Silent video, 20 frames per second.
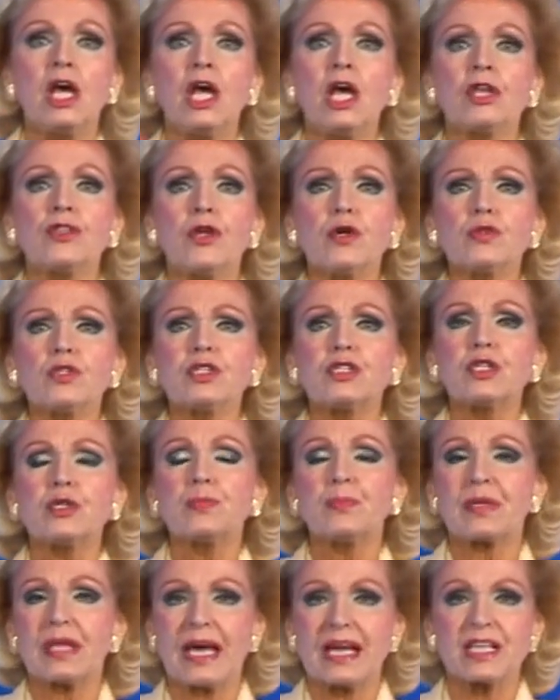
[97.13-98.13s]
Those two
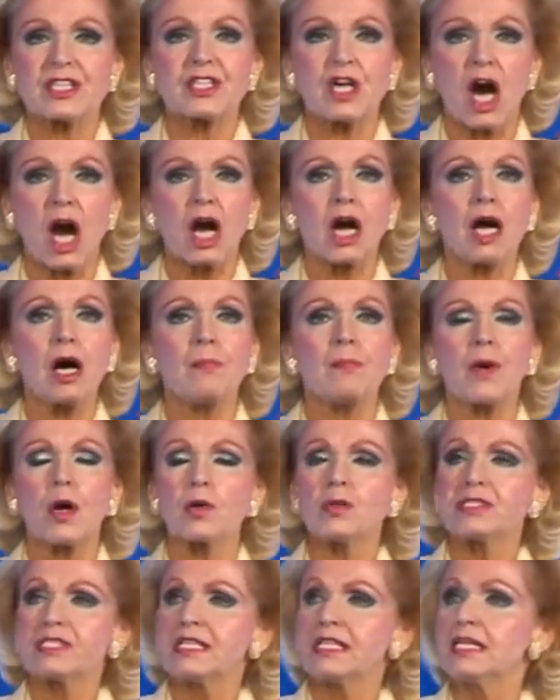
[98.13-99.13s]
planets are
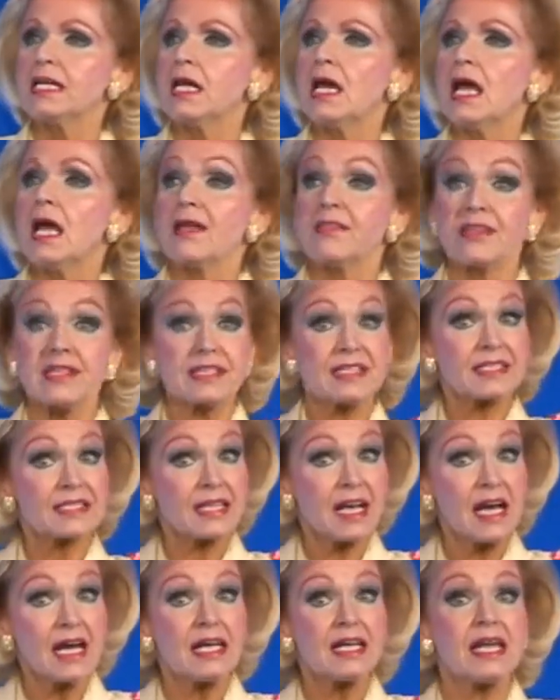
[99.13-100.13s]
opposing the
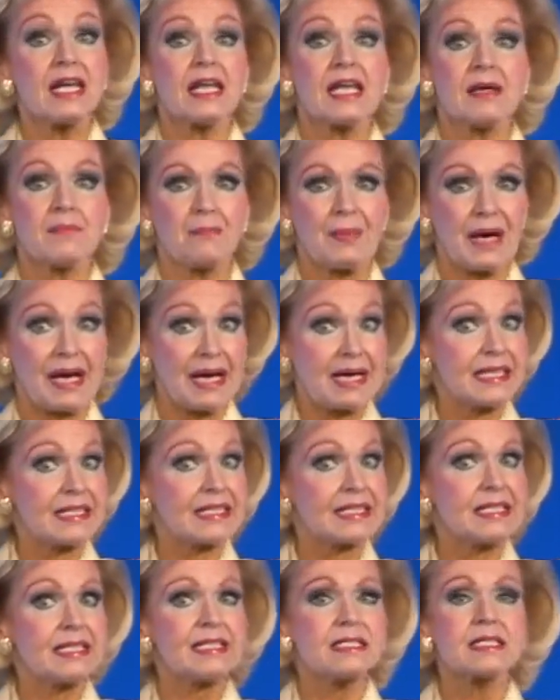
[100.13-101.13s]
Sun in
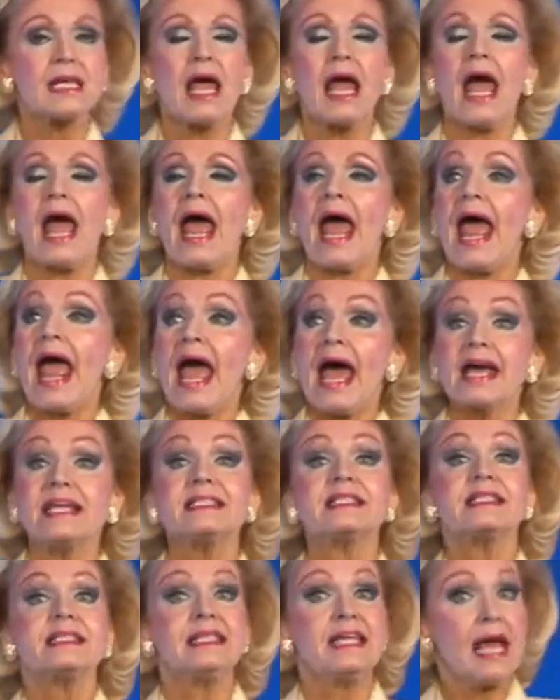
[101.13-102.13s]
Pisces
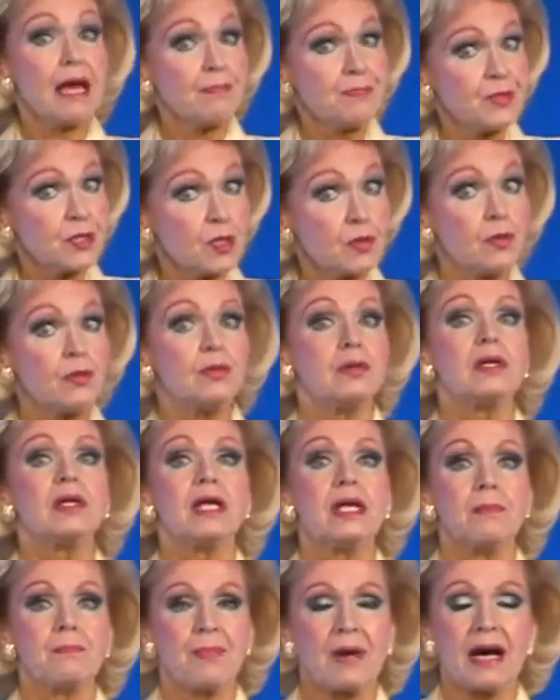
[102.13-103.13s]
and Neptune
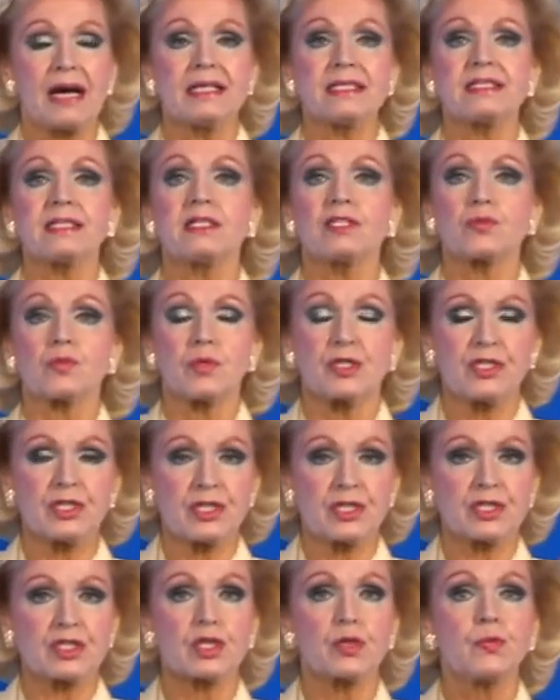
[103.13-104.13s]
in Pisces, which
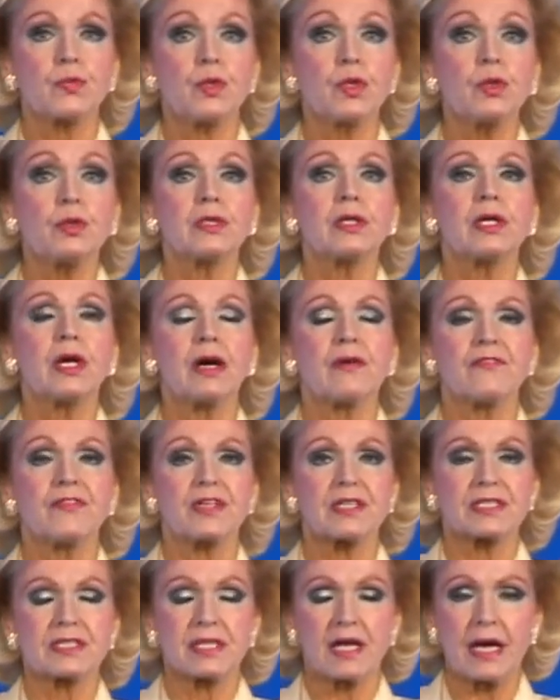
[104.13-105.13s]
is the ruler of
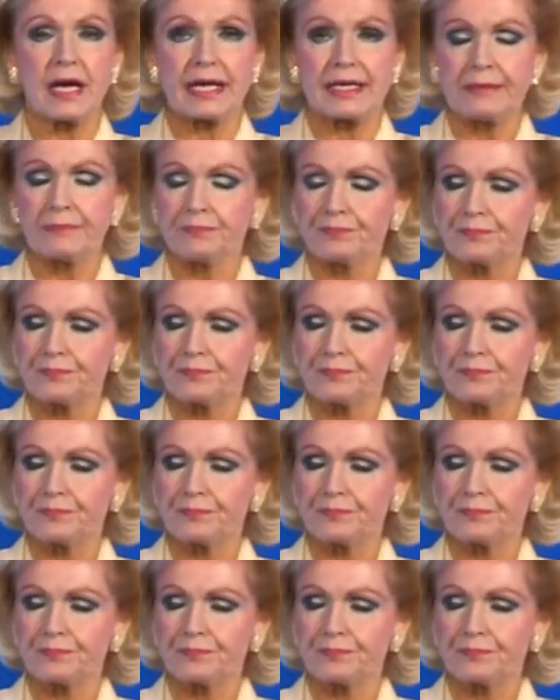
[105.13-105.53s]
the sign.